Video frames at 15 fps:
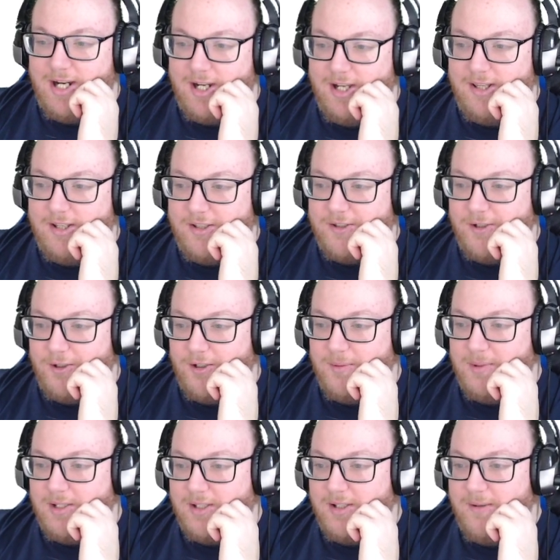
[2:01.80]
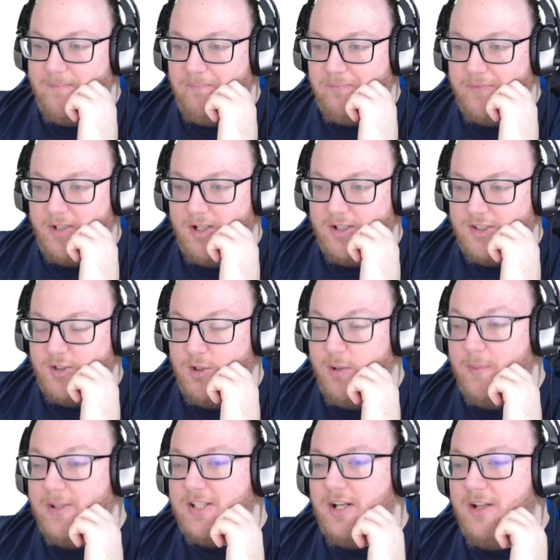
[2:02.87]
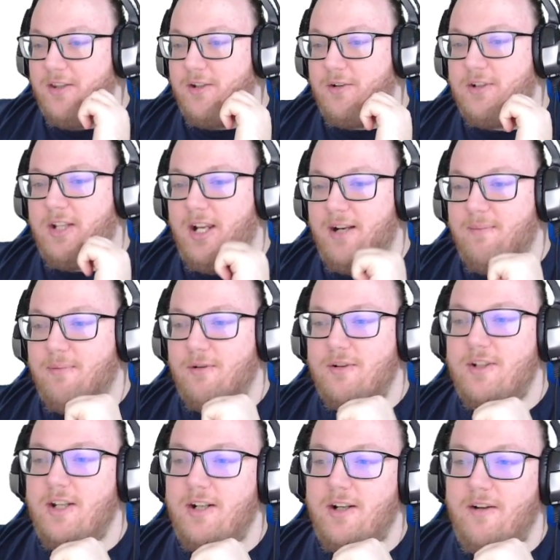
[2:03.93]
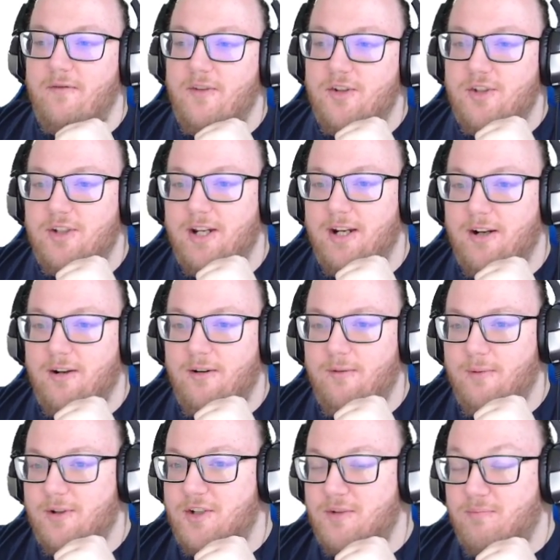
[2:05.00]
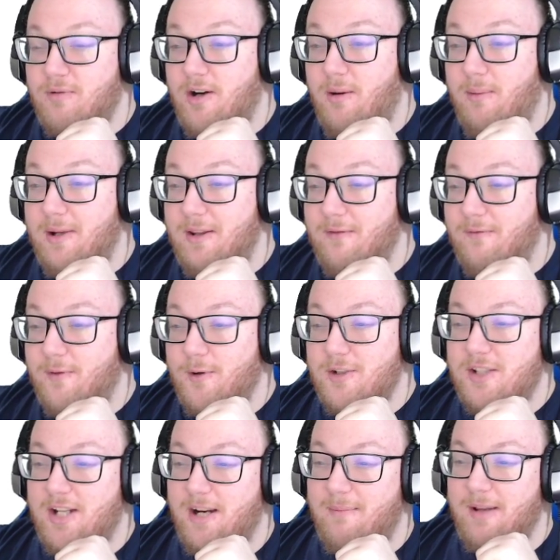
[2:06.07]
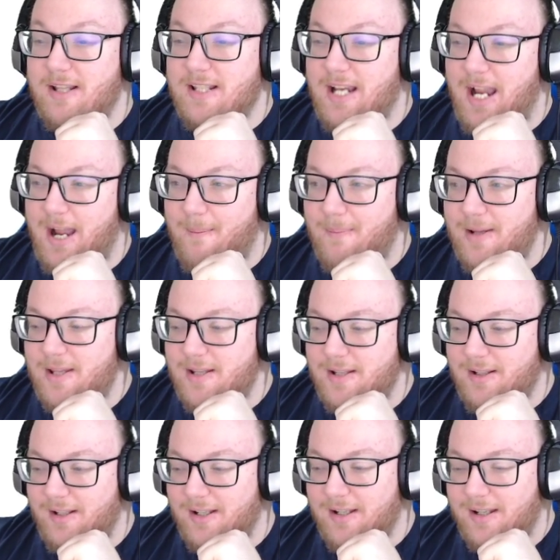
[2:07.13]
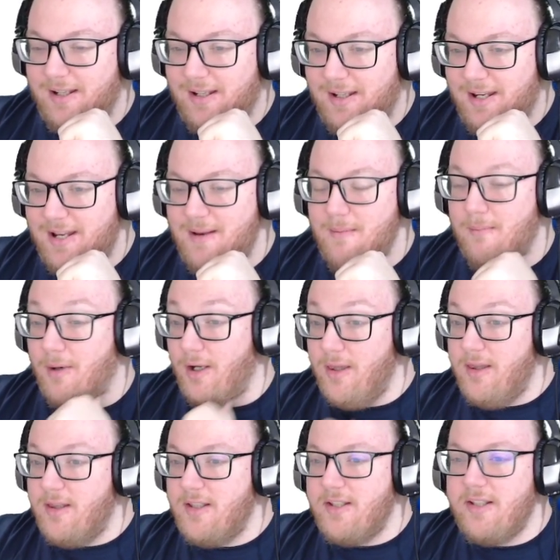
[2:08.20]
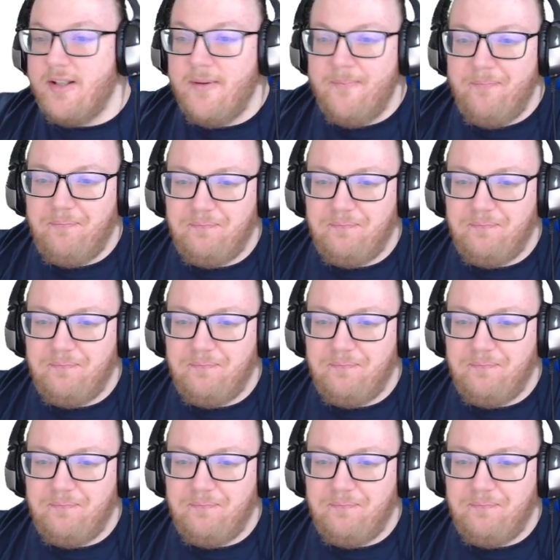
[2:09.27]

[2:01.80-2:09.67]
deck in this tournament. Uh, so it was under ten percent of the share, which is probably the first time that's happened like in months.